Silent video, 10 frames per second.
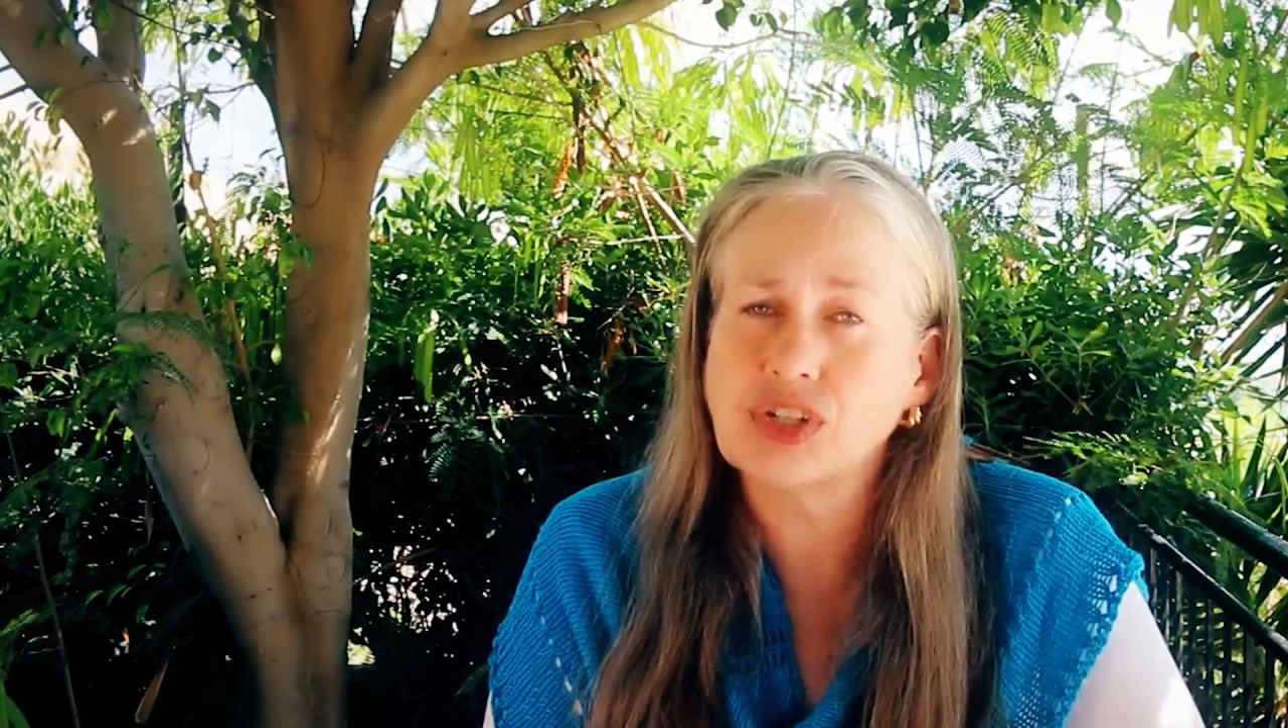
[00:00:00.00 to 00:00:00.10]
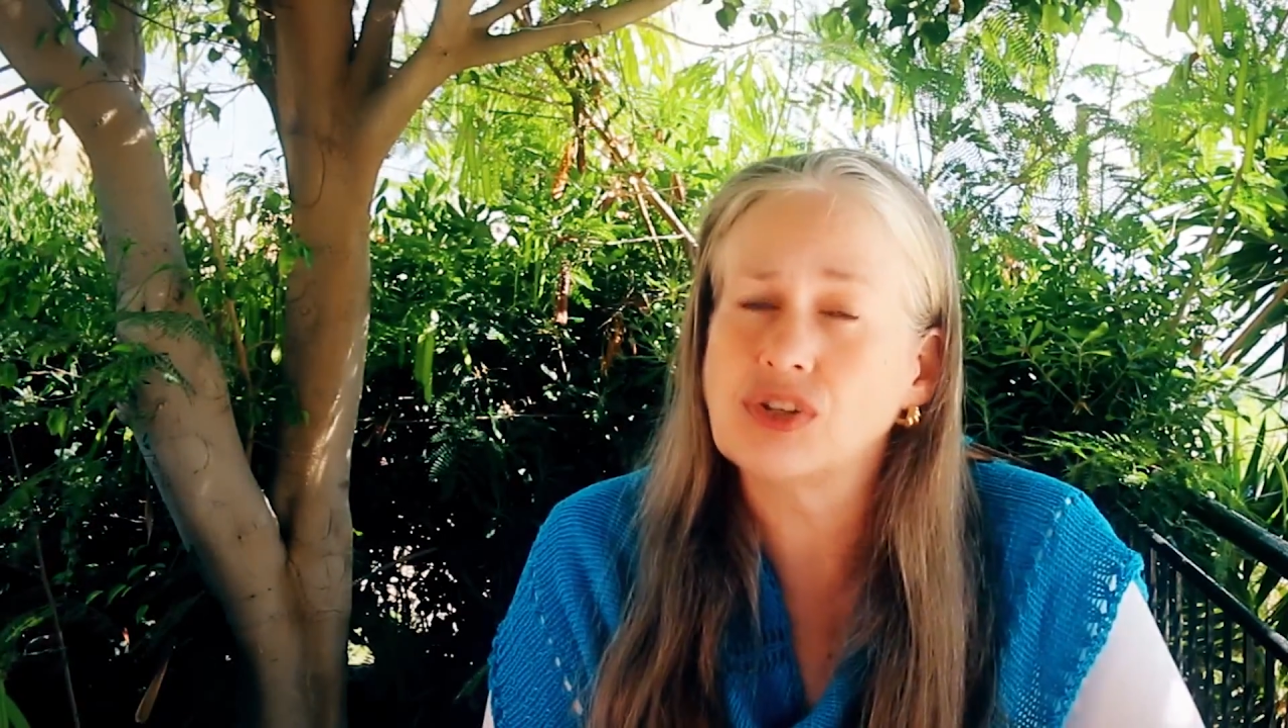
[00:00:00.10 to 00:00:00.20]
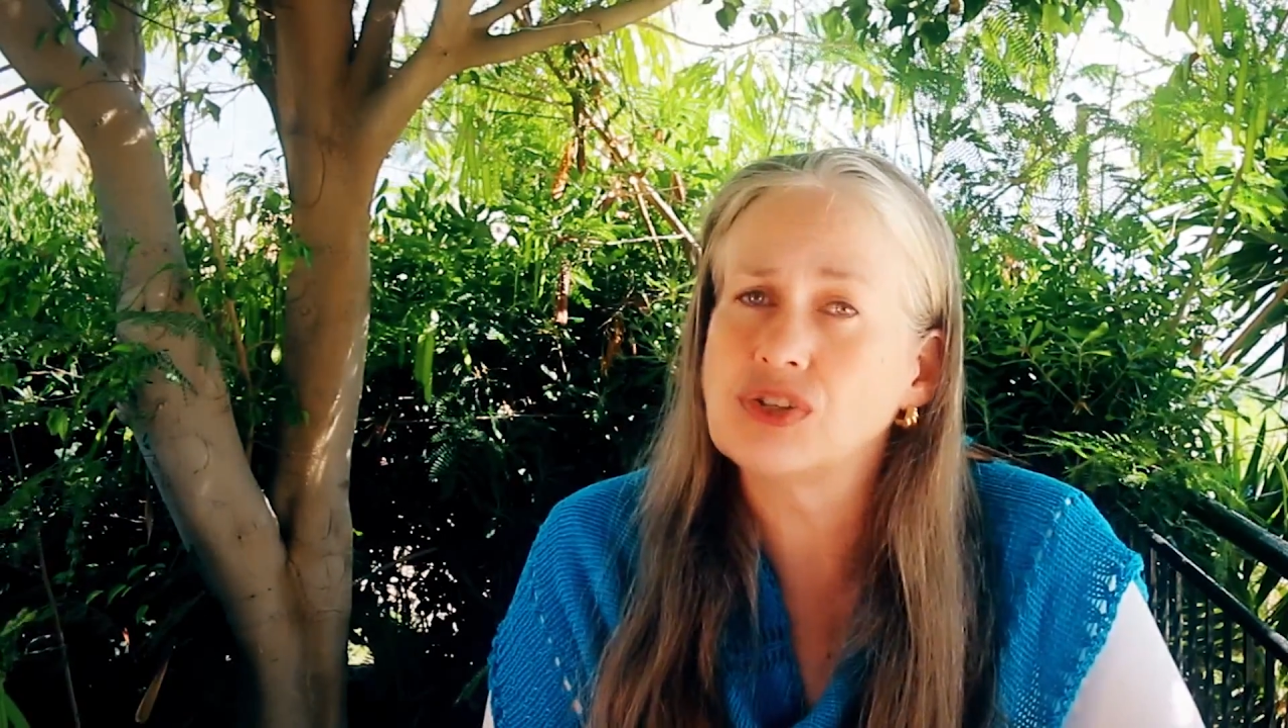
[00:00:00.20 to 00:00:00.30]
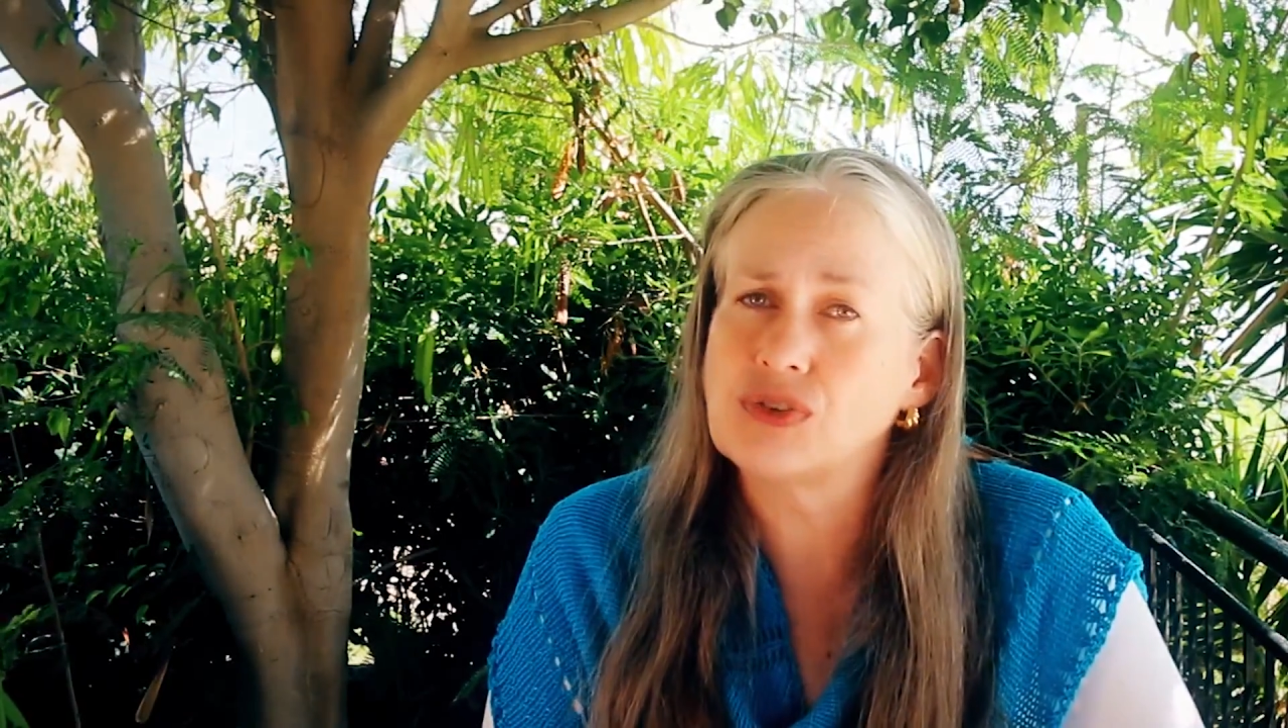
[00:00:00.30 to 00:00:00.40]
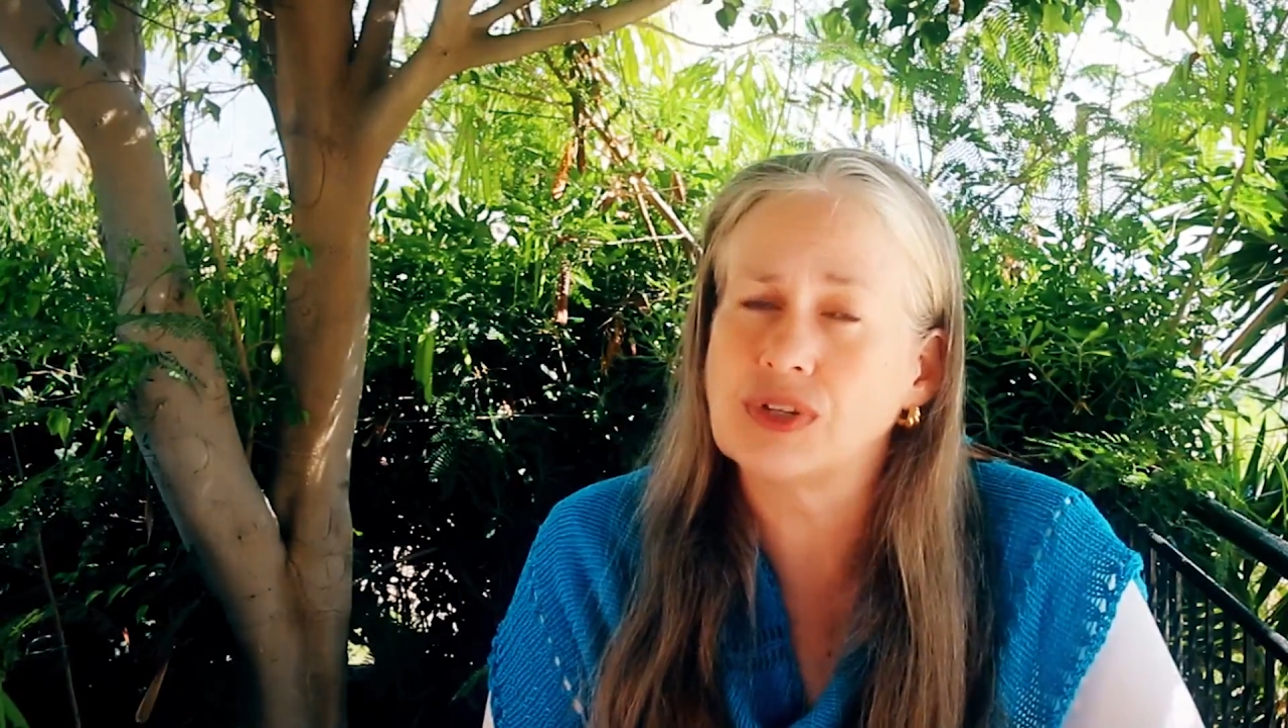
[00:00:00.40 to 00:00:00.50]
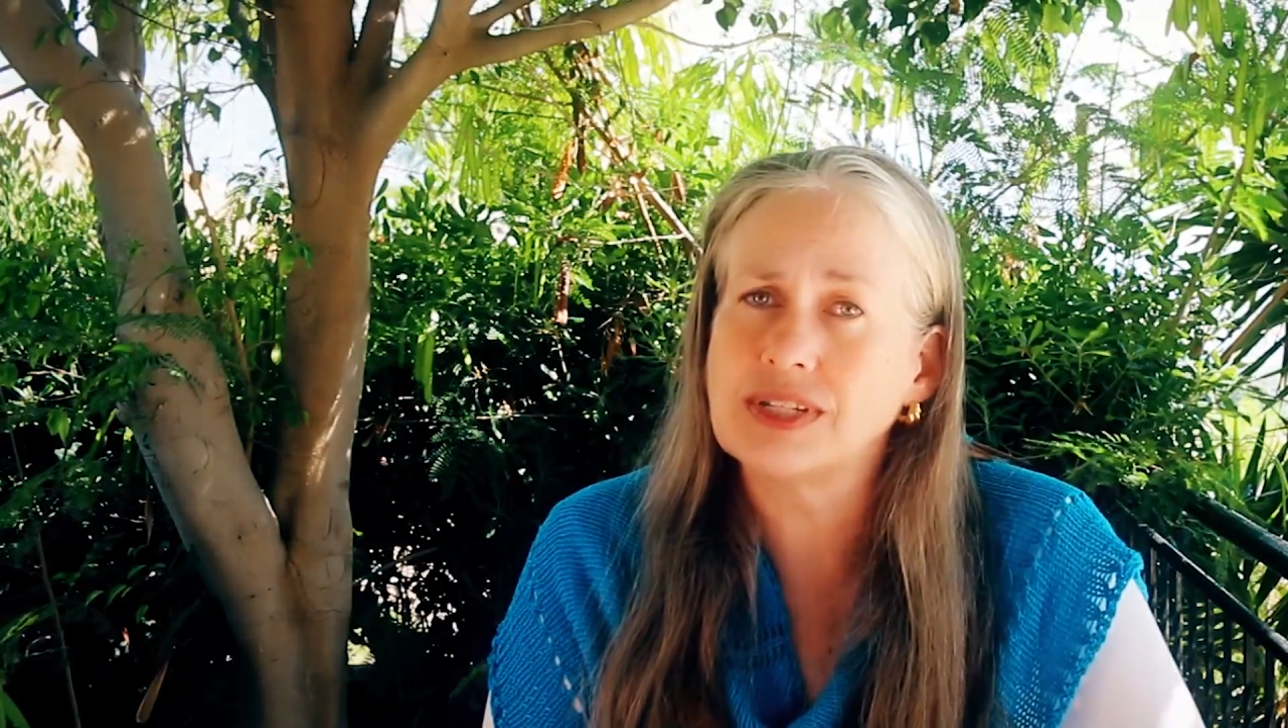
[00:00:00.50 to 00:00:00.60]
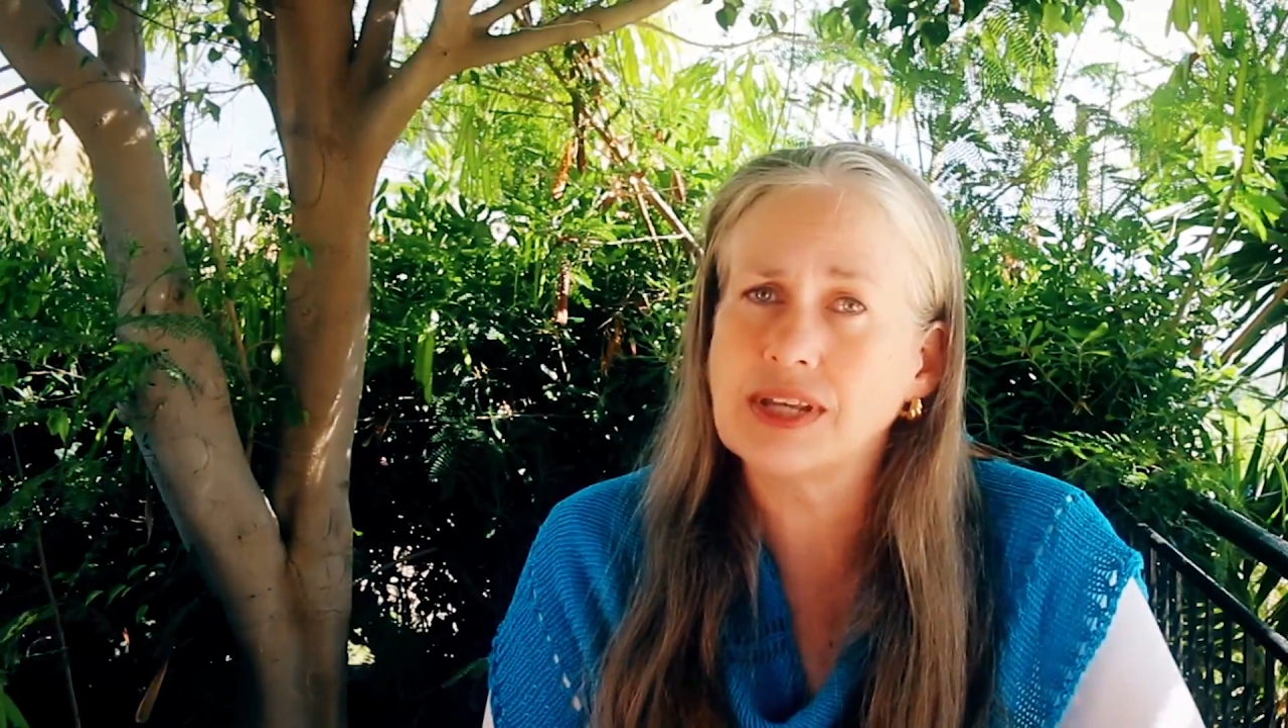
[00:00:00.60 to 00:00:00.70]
to your source